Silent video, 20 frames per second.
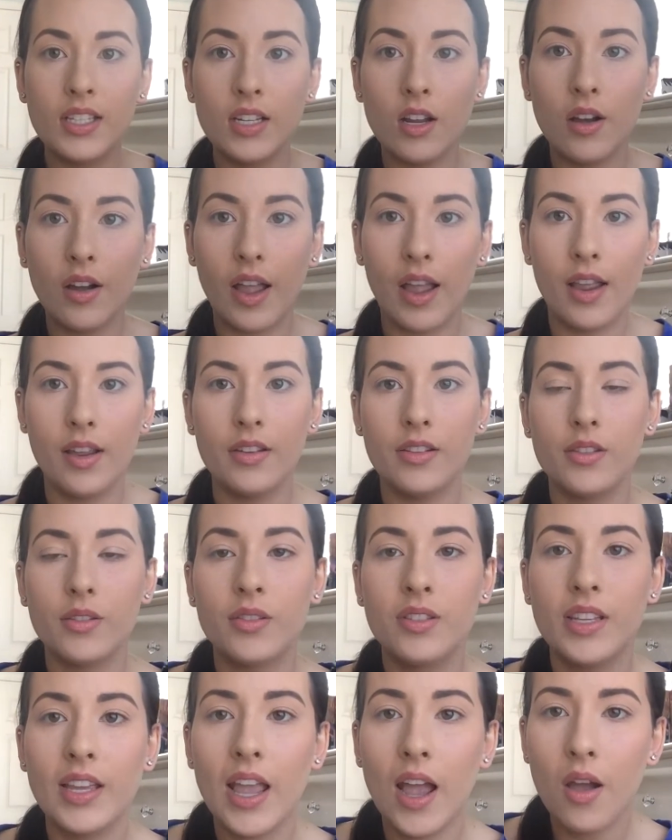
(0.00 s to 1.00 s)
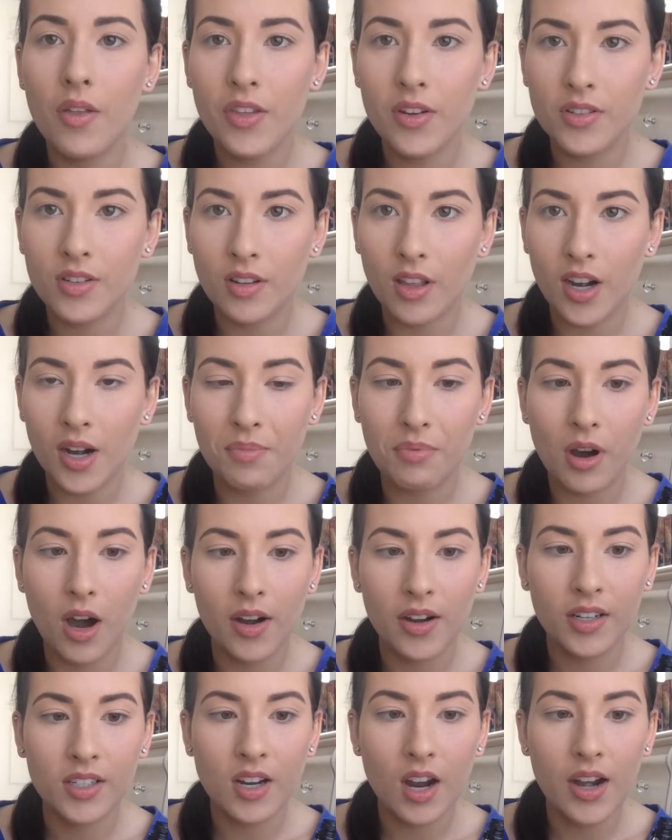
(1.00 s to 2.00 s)
okay, so see how there's a lot of
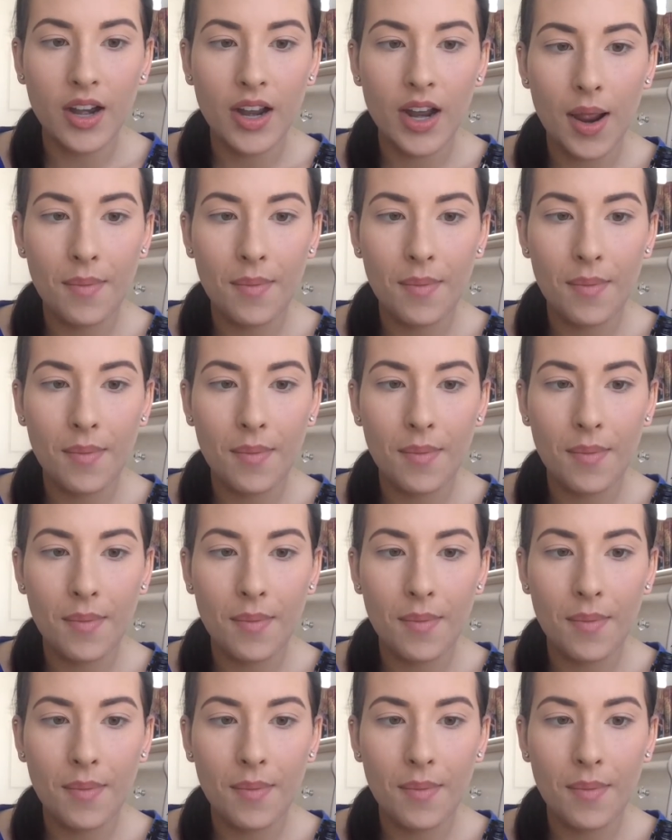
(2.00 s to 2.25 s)
product on it?